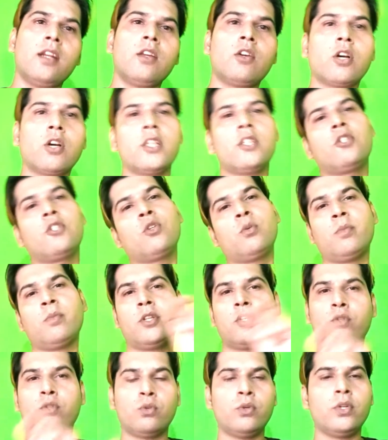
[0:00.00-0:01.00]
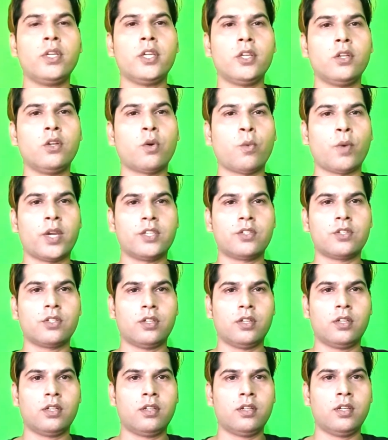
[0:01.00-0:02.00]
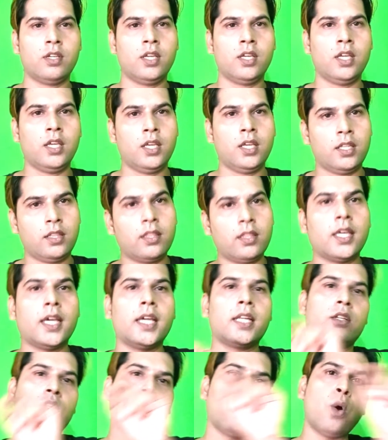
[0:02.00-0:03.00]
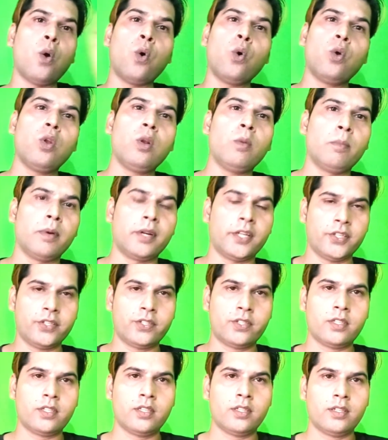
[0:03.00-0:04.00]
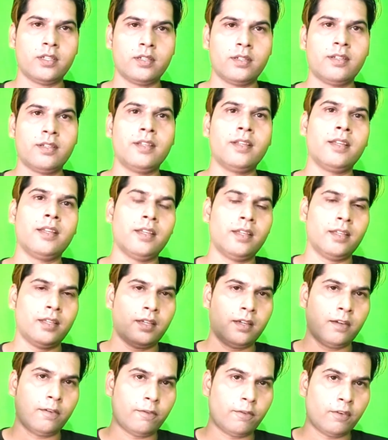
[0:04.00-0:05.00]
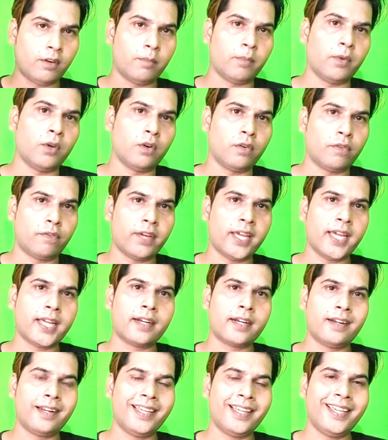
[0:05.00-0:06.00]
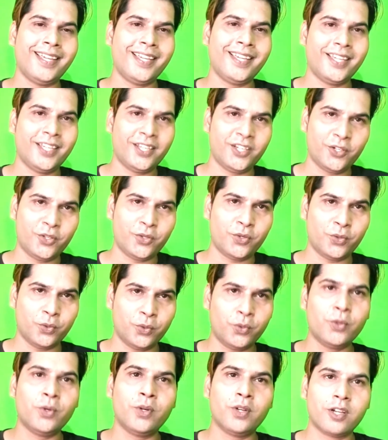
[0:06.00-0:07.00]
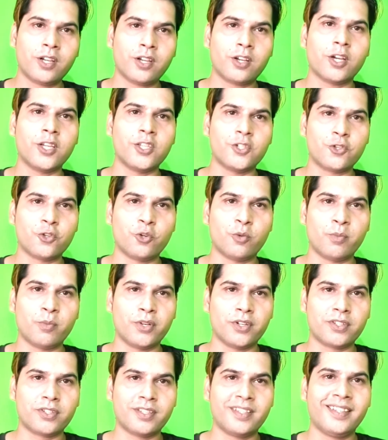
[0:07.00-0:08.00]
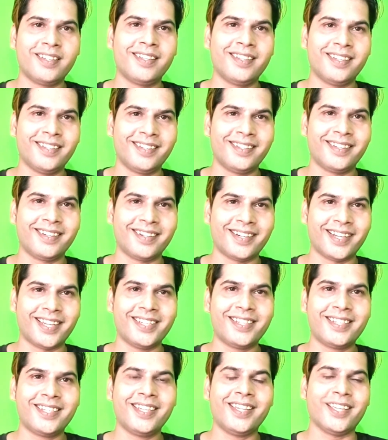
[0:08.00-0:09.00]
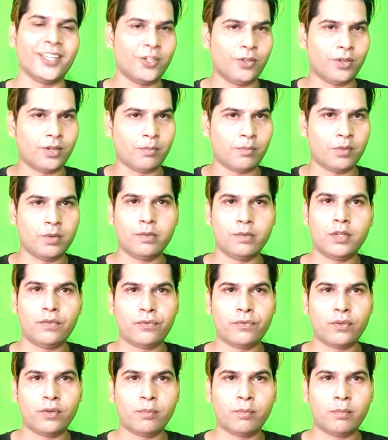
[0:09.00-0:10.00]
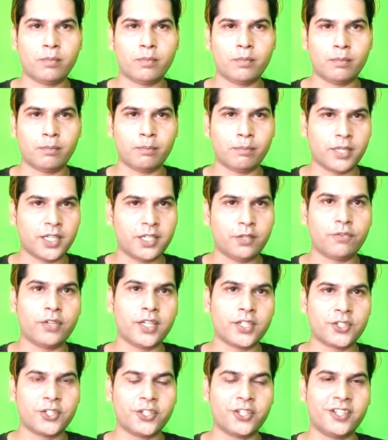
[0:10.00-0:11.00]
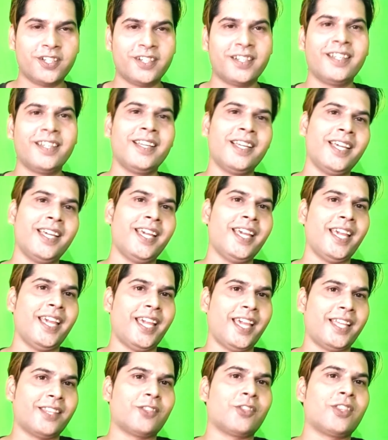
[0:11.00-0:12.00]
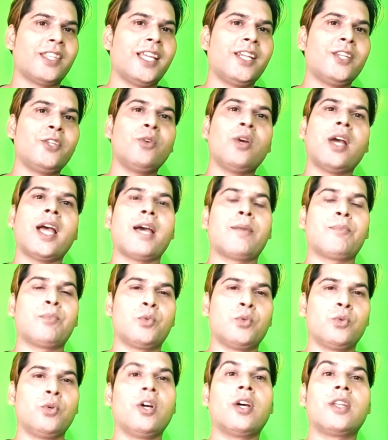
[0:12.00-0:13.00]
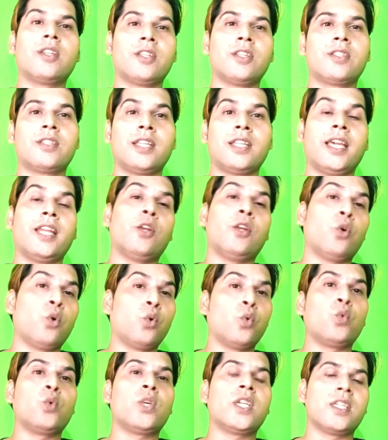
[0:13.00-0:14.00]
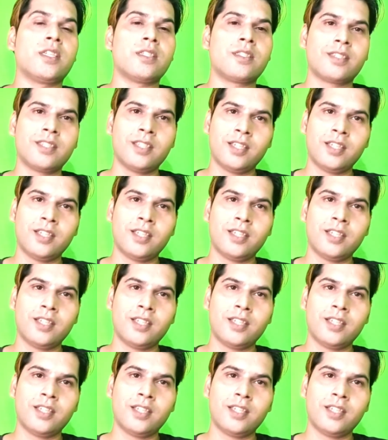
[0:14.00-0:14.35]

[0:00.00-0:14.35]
consumer to innovation. That whole bridge from your factory to consumers, right? You are a mobile phone manufacturer, then you have to understand who is